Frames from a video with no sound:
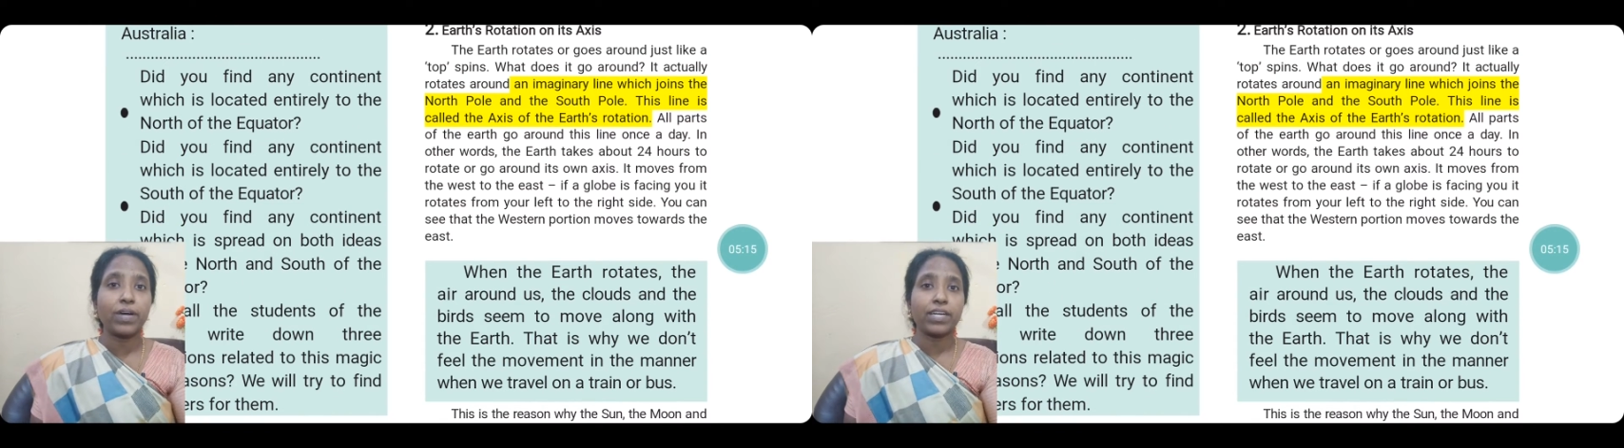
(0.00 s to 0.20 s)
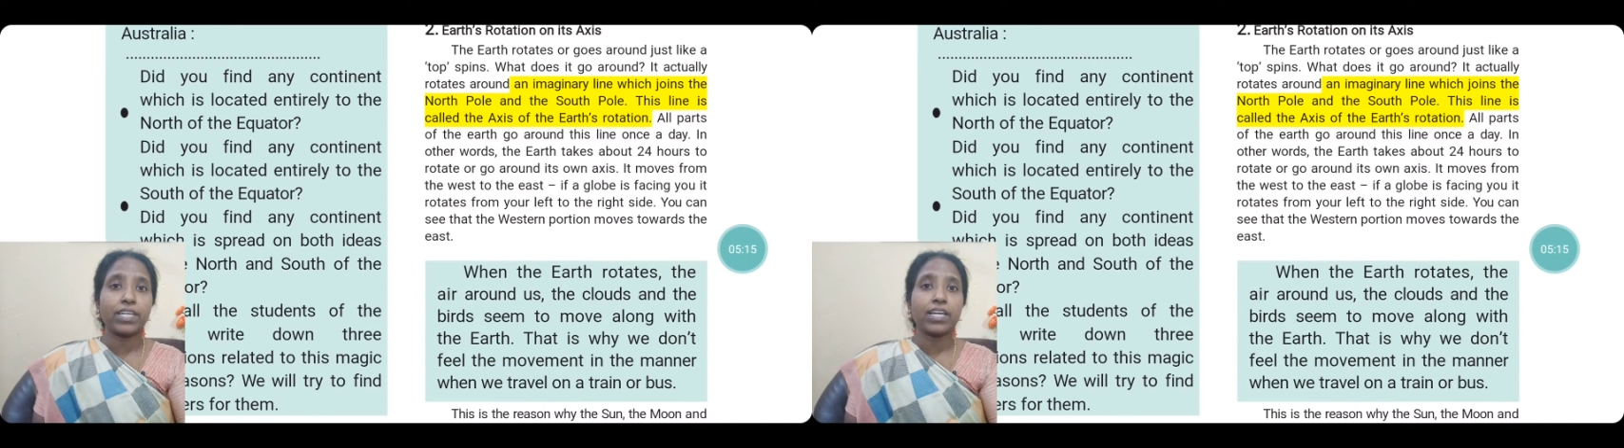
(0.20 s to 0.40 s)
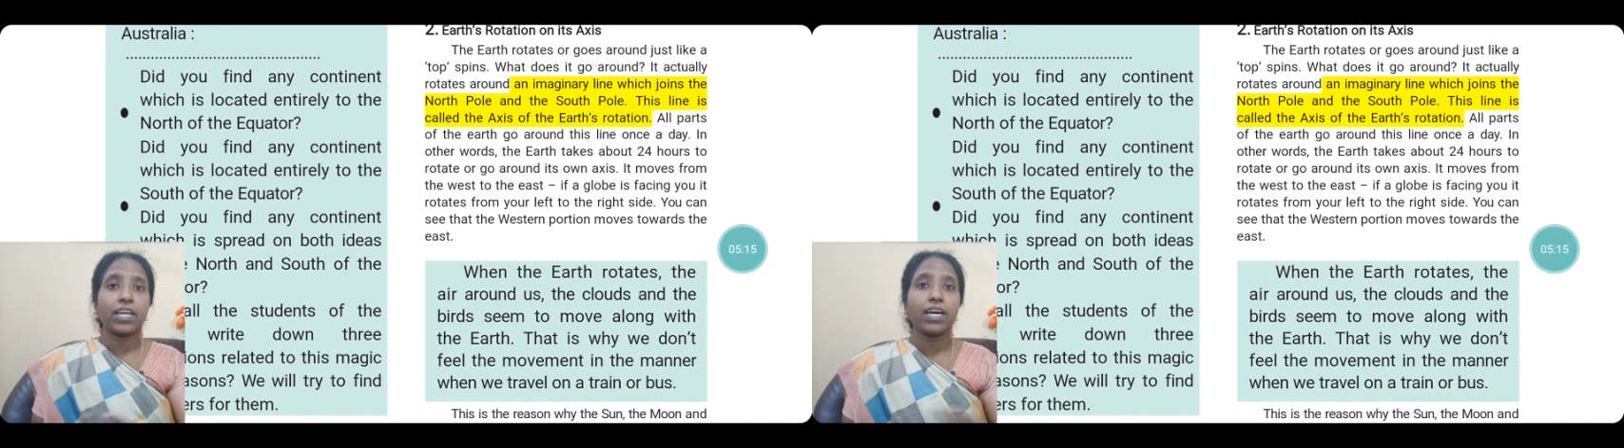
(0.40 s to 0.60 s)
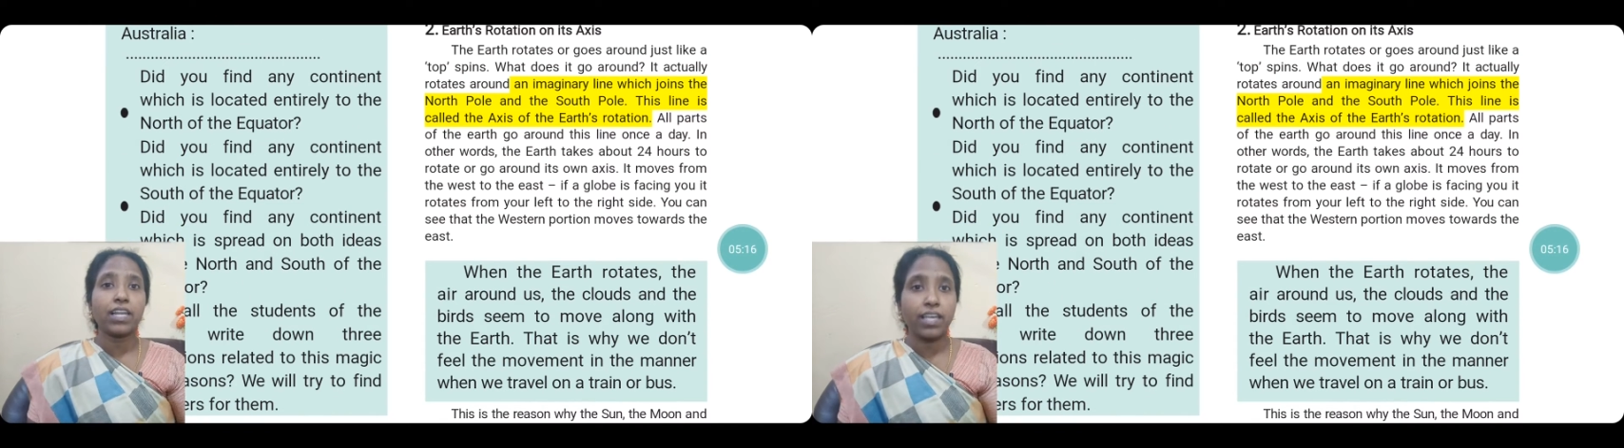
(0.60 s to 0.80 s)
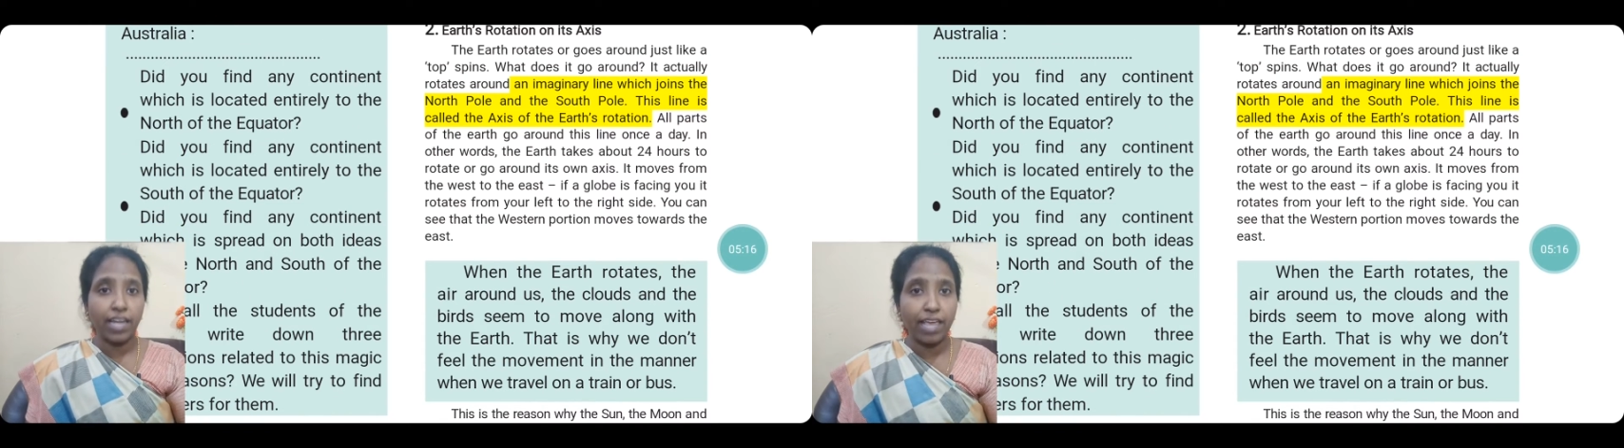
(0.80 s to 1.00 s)

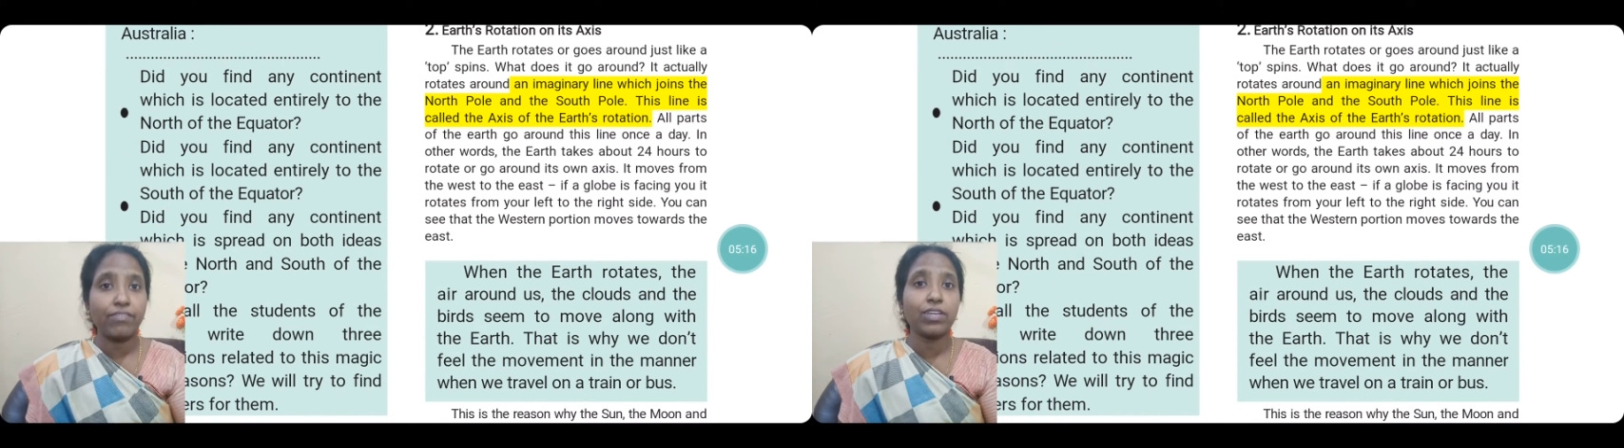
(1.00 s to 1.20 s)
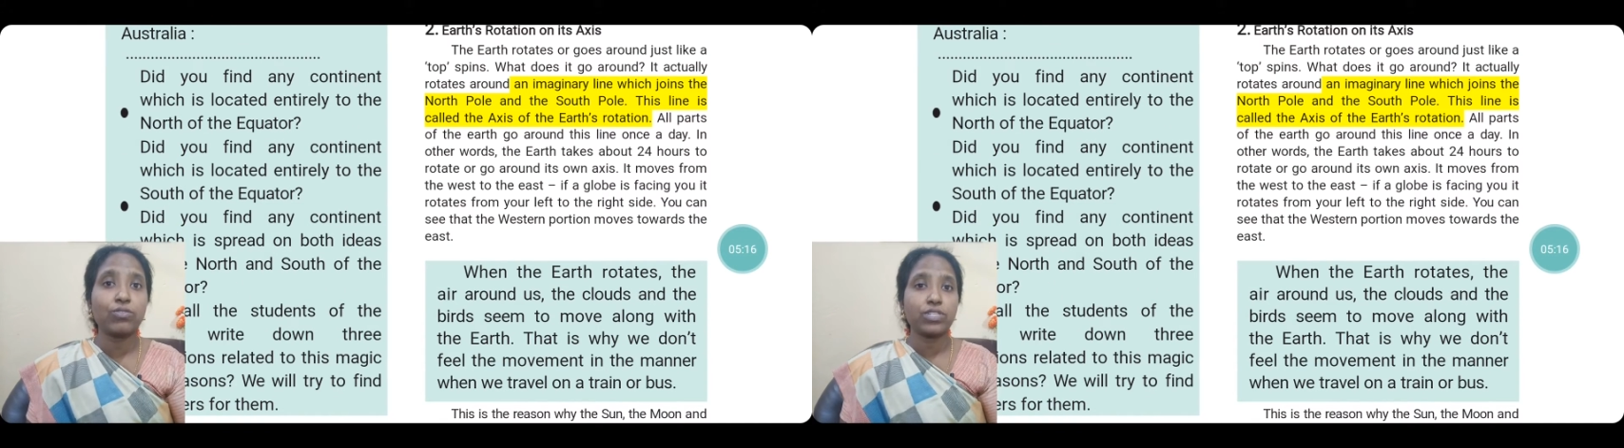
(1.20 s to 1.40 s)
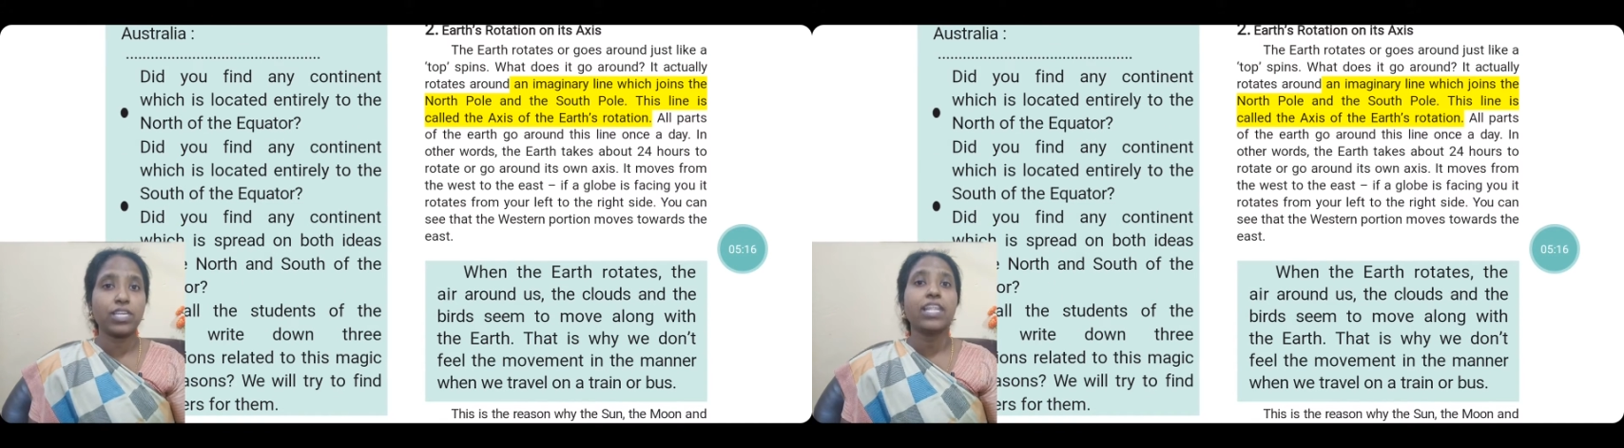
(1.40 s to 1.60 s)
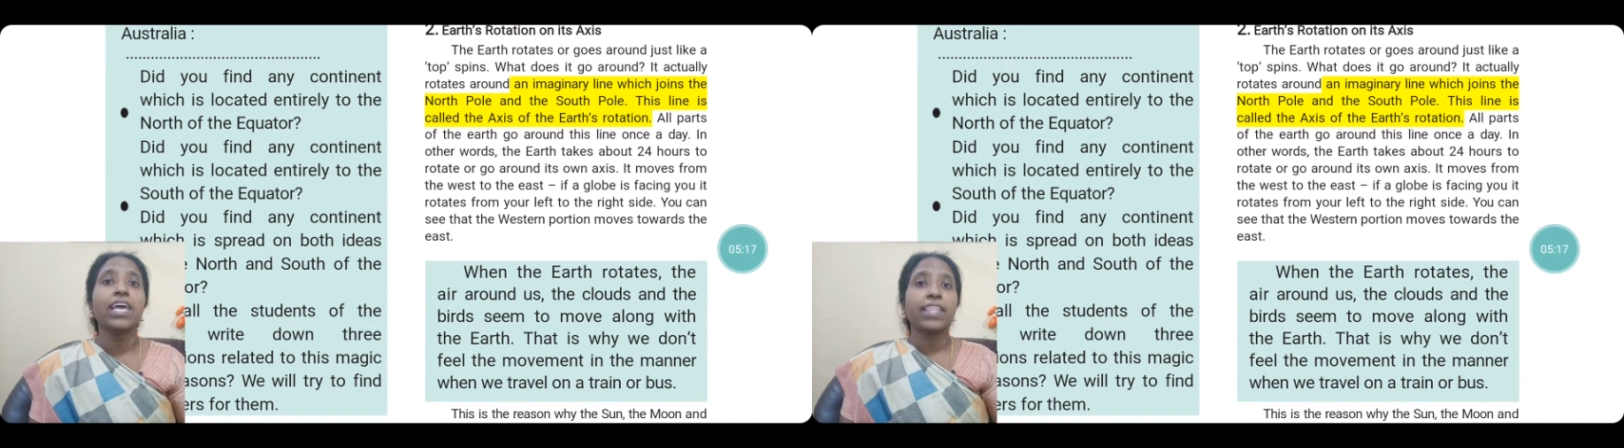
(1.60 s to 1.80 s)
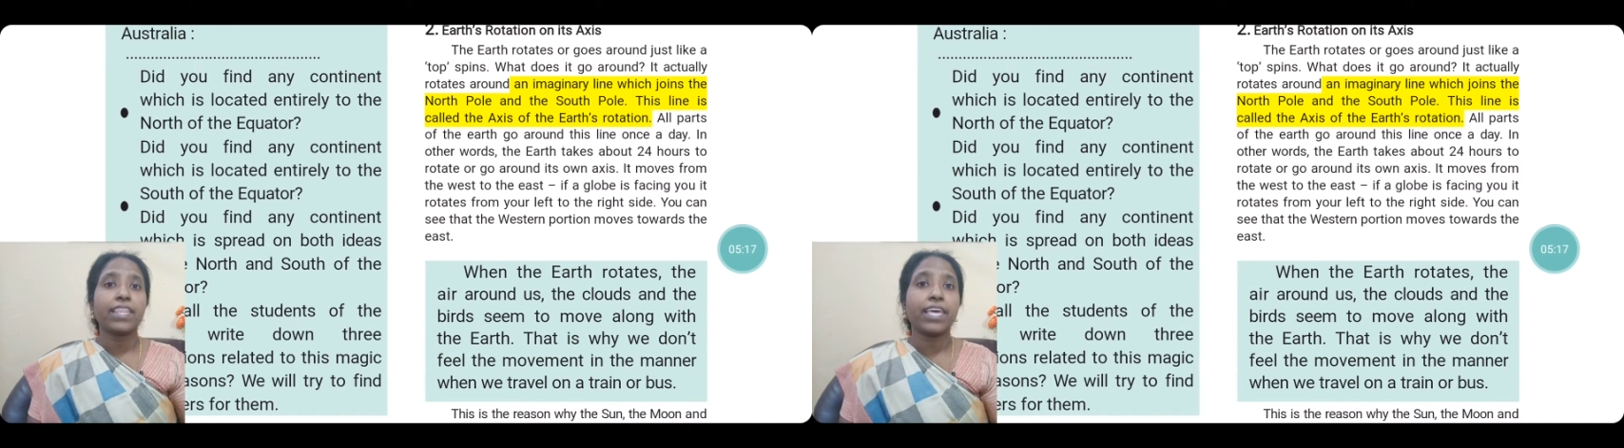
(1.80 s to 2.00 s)
particular revolution,